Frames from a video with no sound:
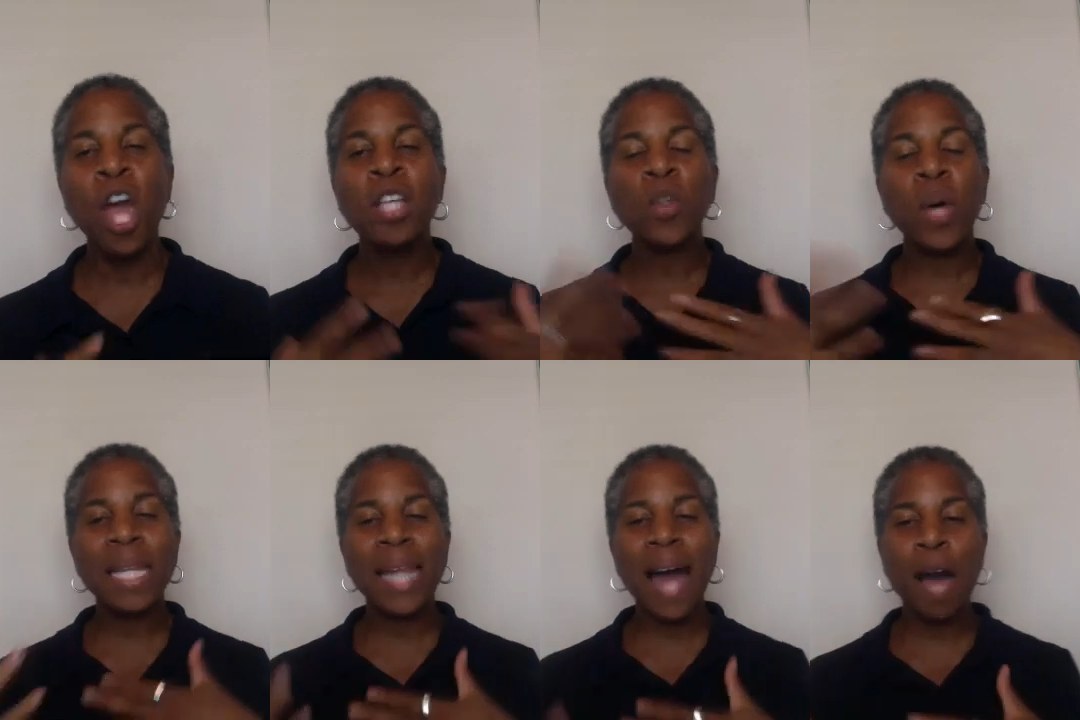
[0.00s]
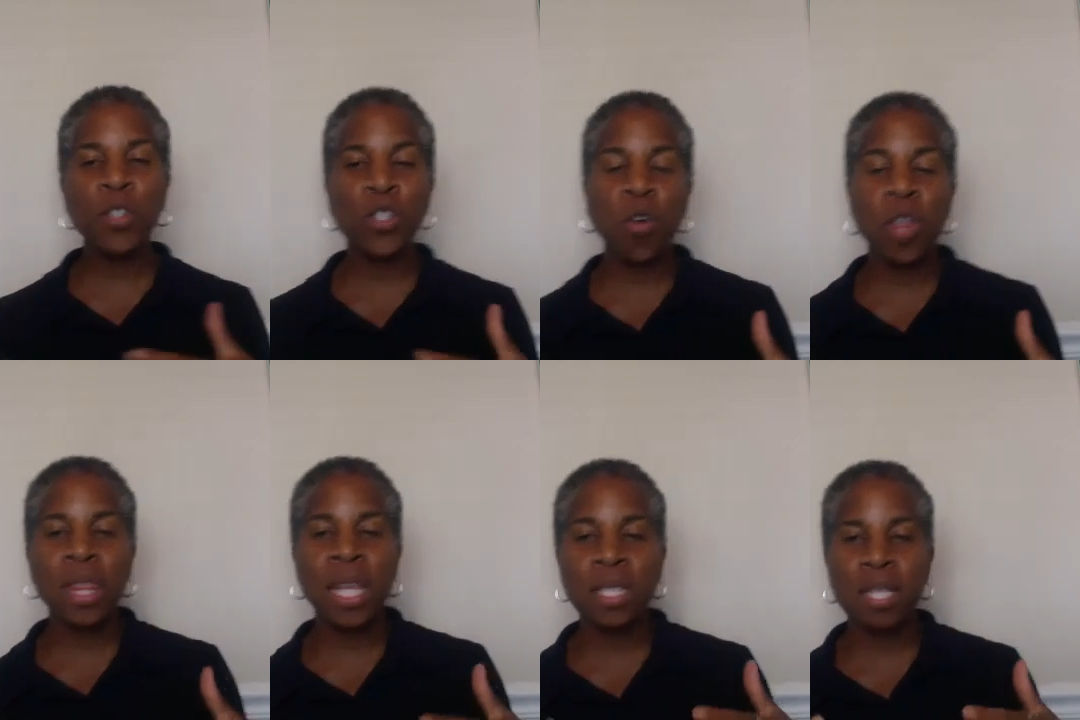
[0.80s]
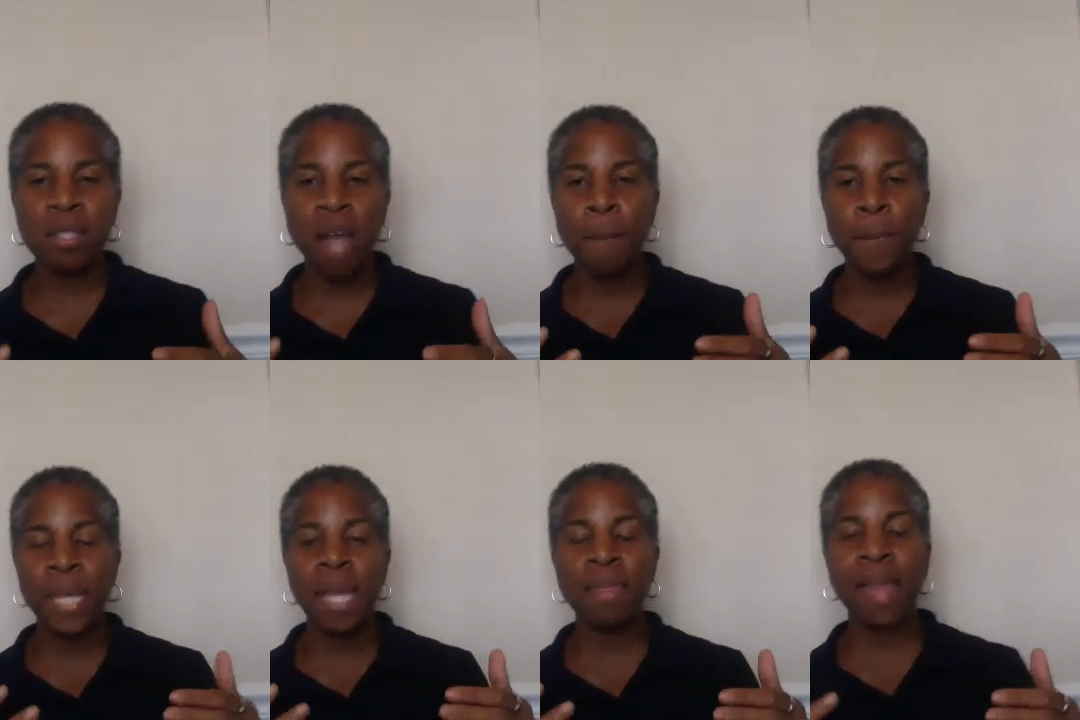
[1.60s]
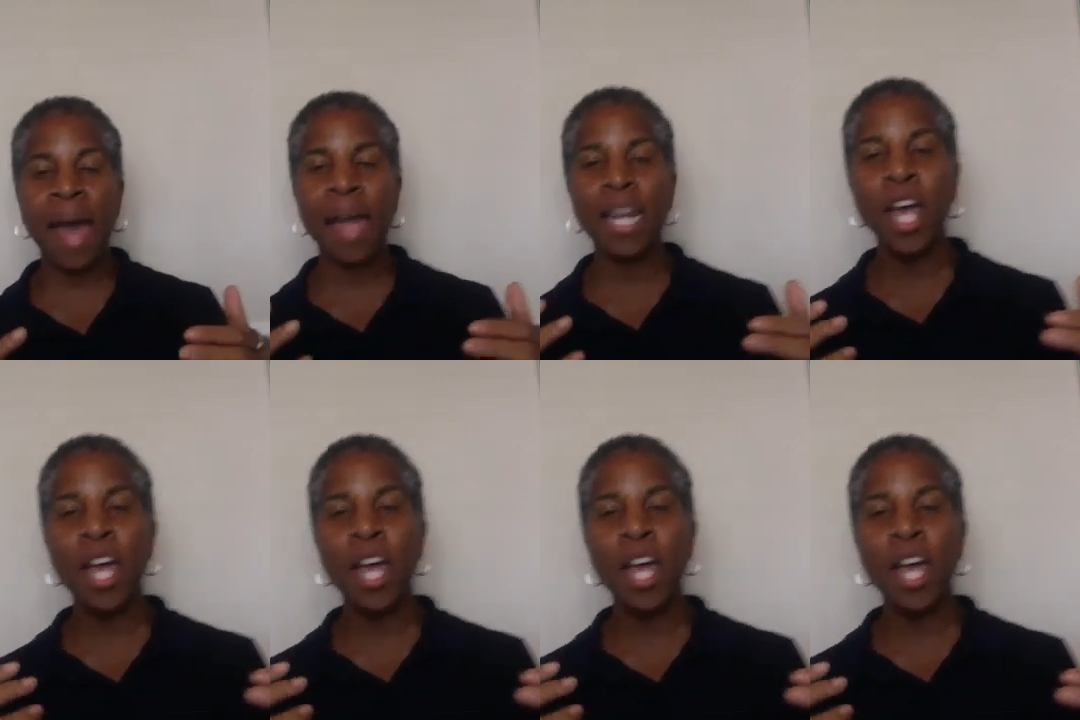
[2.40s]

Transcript: So allow certain things. It's not being that